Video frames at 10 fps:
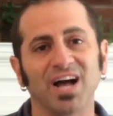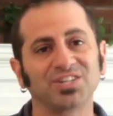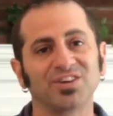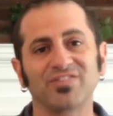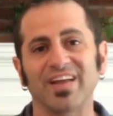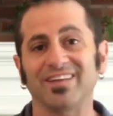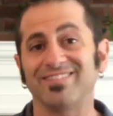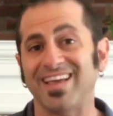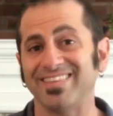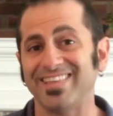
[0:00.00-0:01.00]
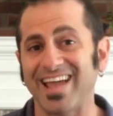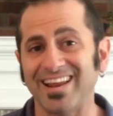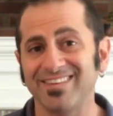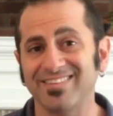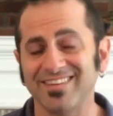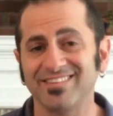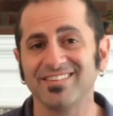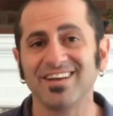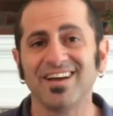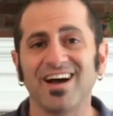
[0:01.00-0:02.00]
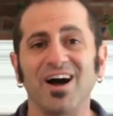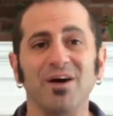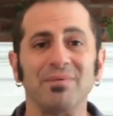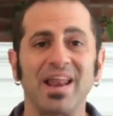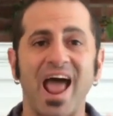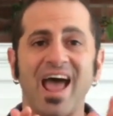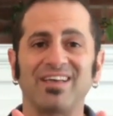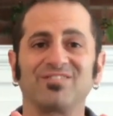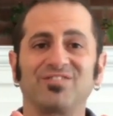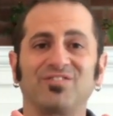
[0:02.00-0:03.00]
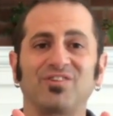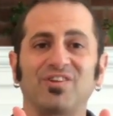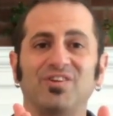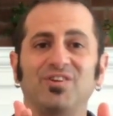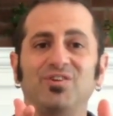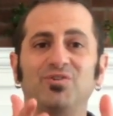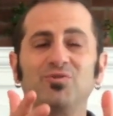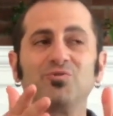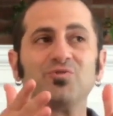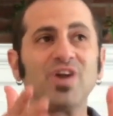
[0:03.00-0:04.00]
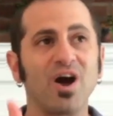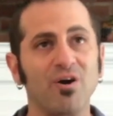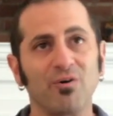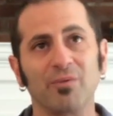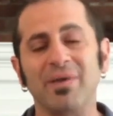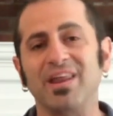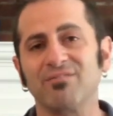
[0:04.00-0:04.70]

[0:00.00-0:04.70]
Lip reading: just like a tendonitis is. And as you know, or many